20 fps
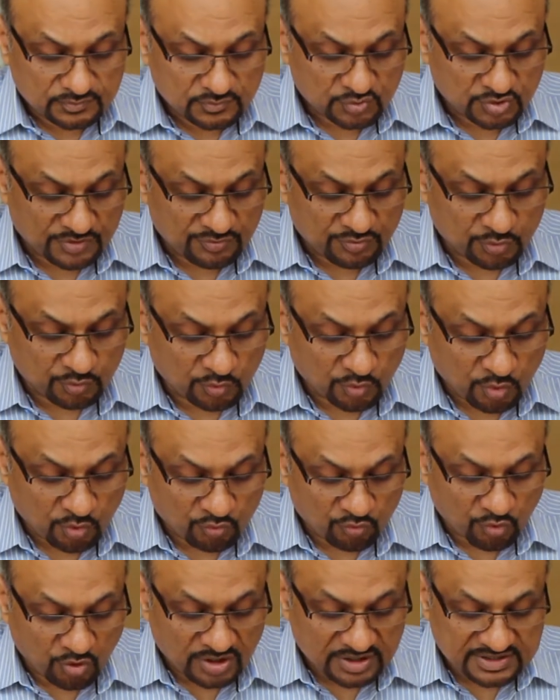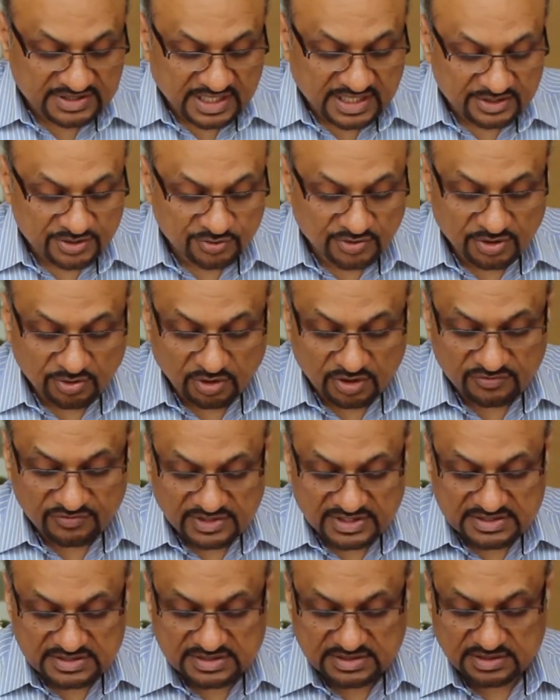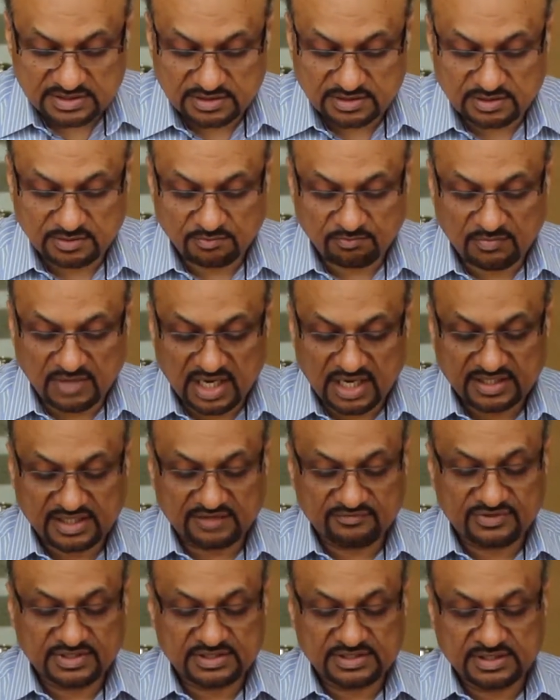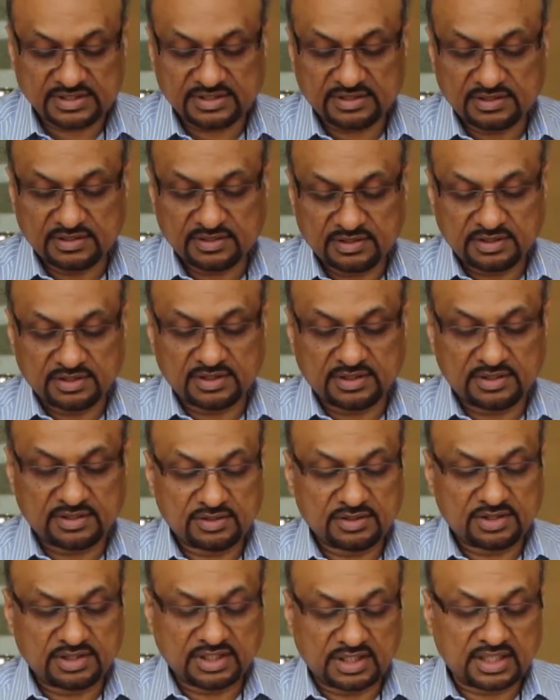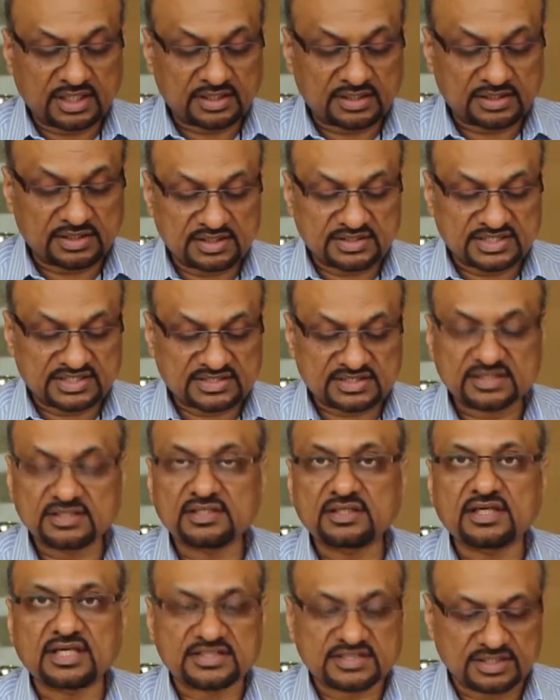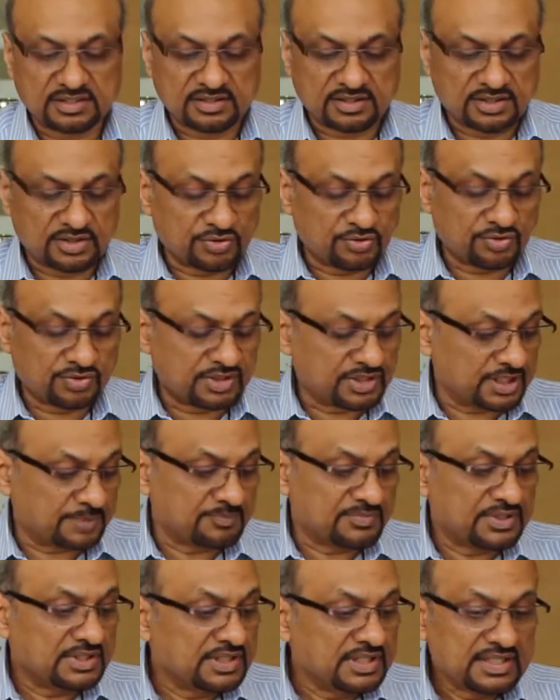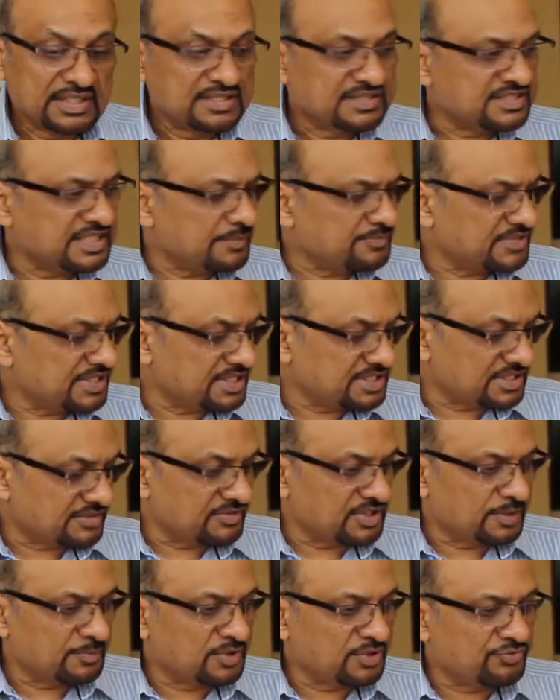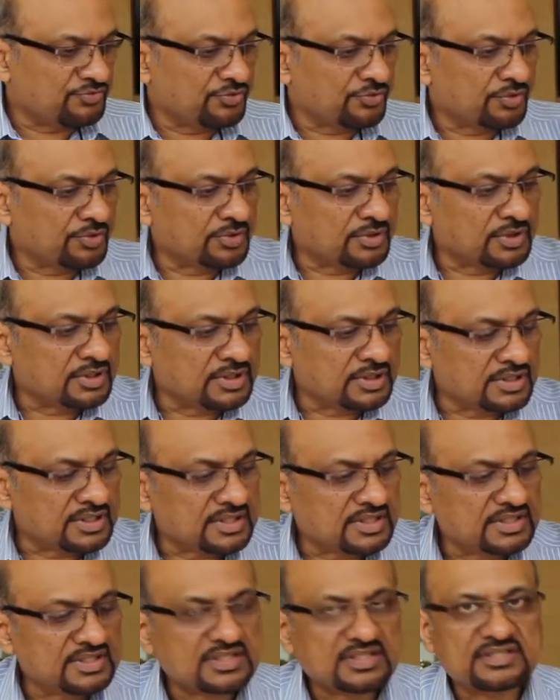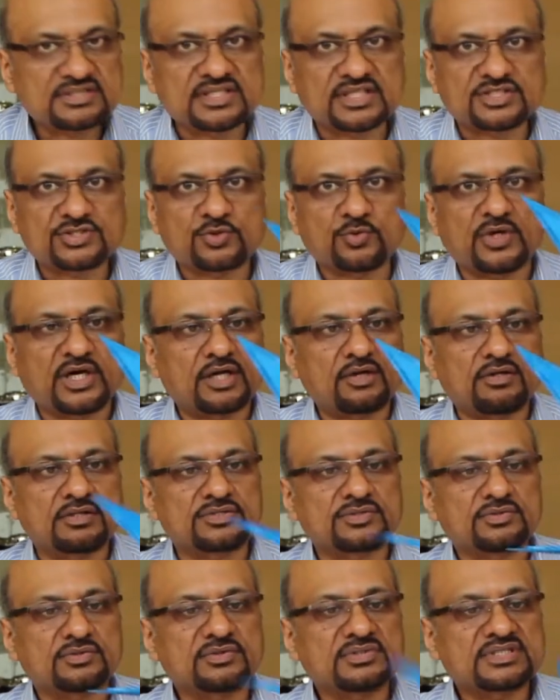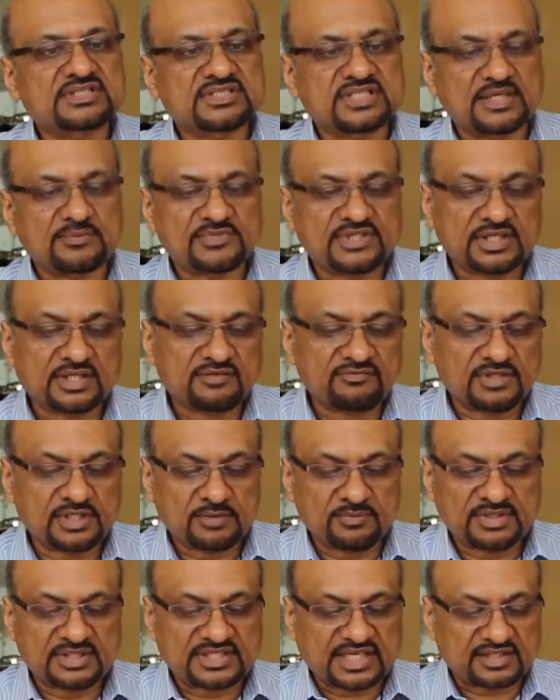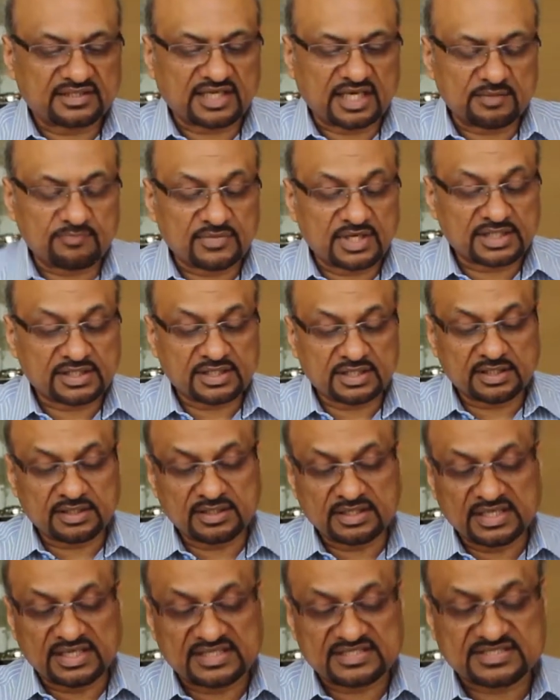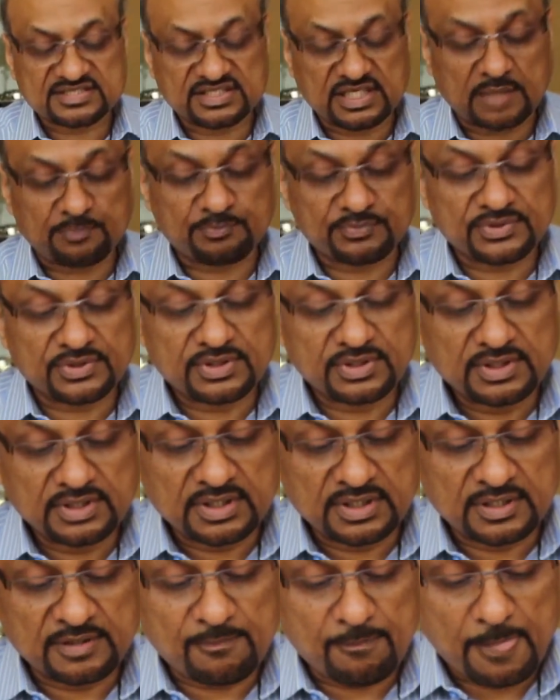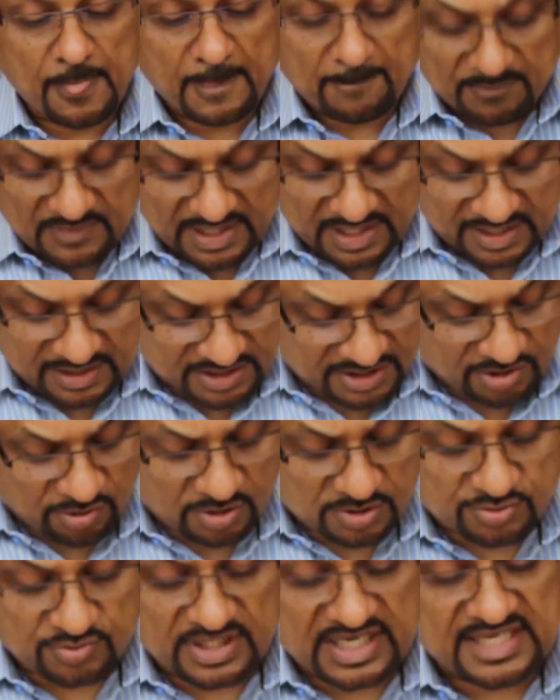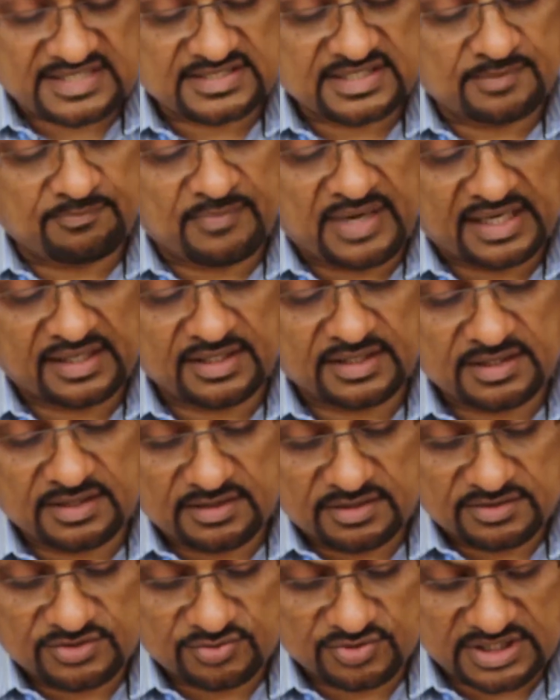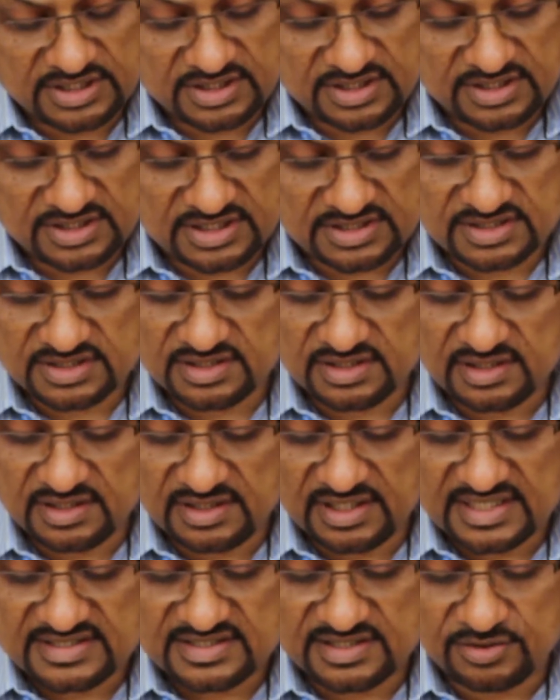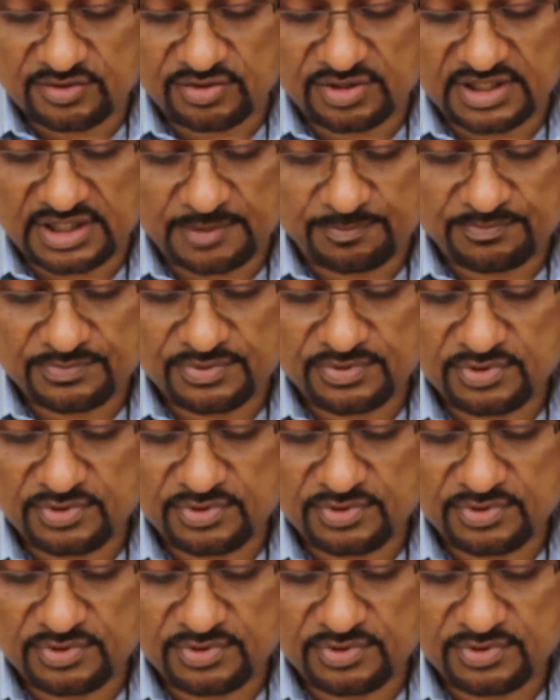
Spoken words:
So if you want that, you can always mark everything, and it just gets a good grip. Same thing is available for set square also. The same thing available, tactile marking, a step, and it also has a magnet so that it just gets a good grip